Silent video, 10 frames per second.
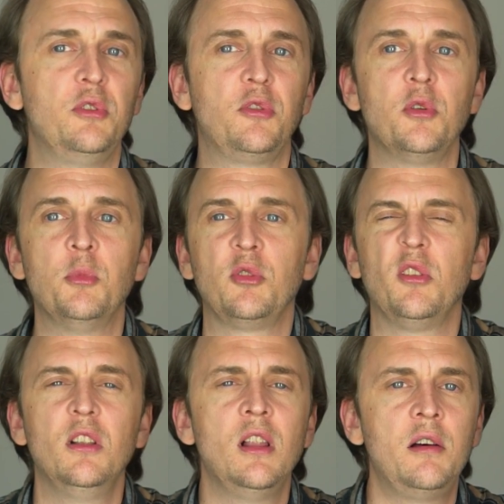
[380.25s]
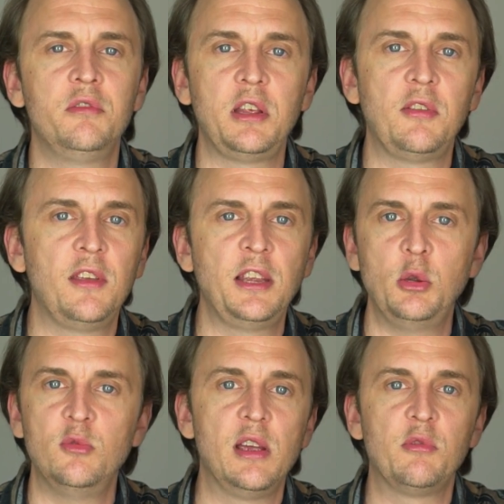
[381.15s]
It's the most lovely thing
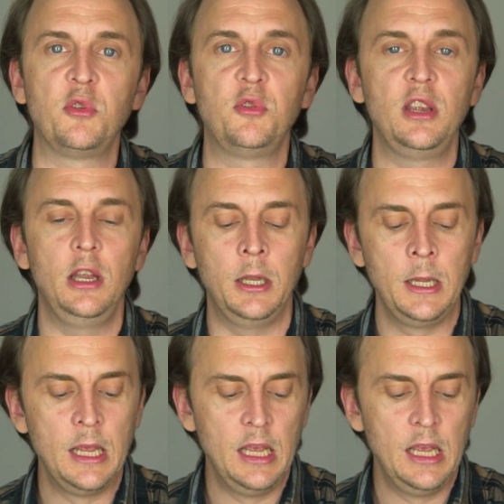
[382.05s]
you've ever seen.